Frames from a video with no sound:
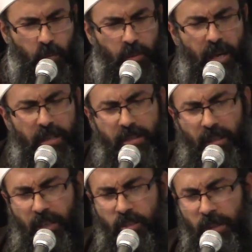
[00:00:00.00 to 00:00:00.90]
We ask
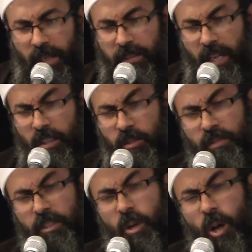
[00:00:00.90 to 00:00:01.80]
Allah subhanahu wa ta'ala to
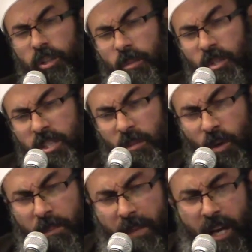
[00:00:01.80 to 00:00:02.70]
free all the Muslim
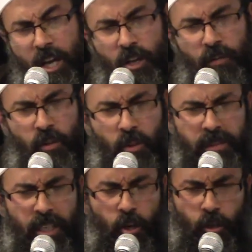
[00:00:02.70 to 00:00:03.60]
Ummah
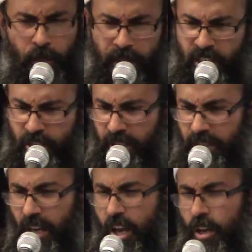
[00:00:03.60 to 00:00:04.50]
from the occupations,